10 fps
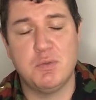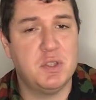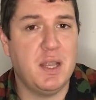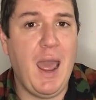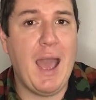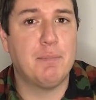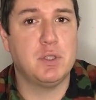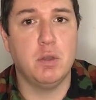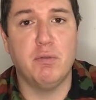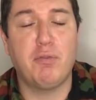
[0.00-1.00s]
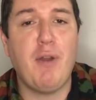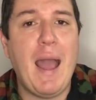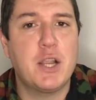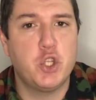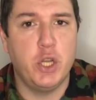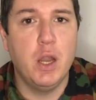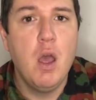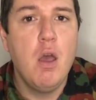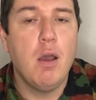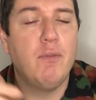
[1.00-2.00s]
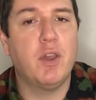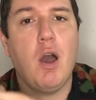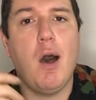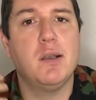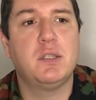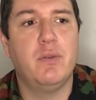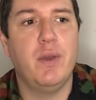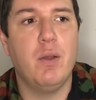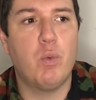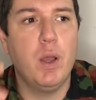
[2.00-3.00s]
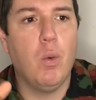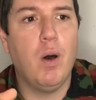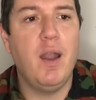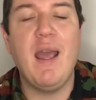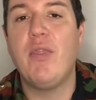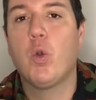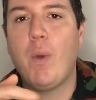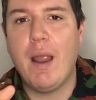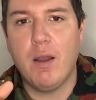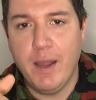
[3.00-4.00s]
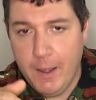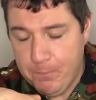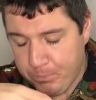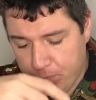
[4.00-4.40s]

which is an absolute fraction of the cost of a real one and the rarity.